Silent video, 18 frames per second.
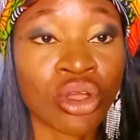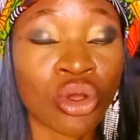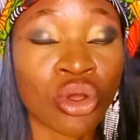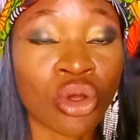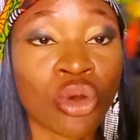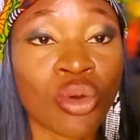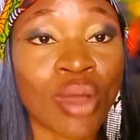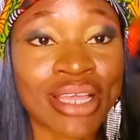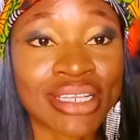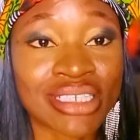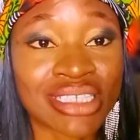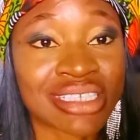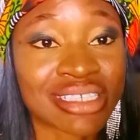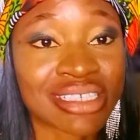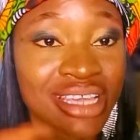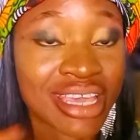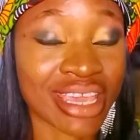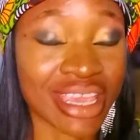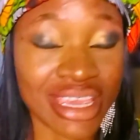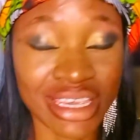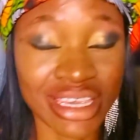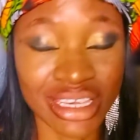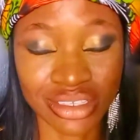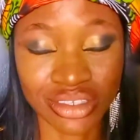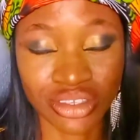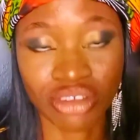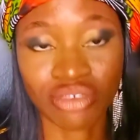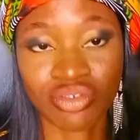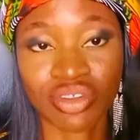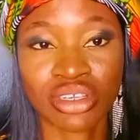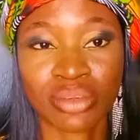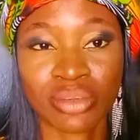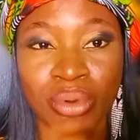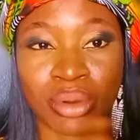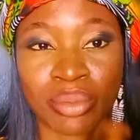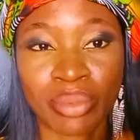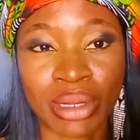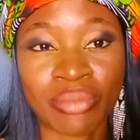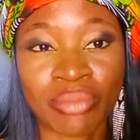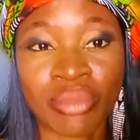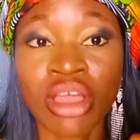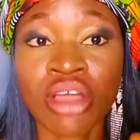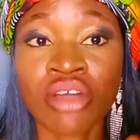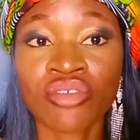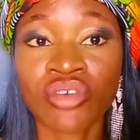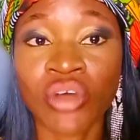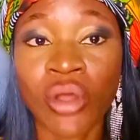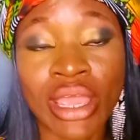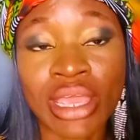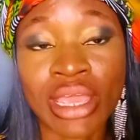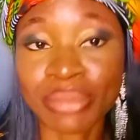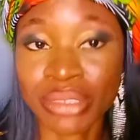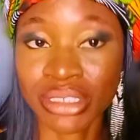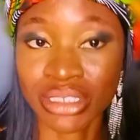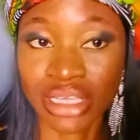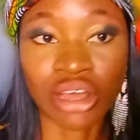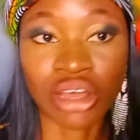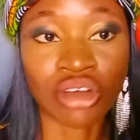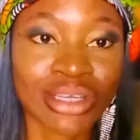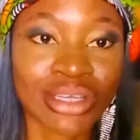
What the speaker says: Or why didn't he solve this problem for himself?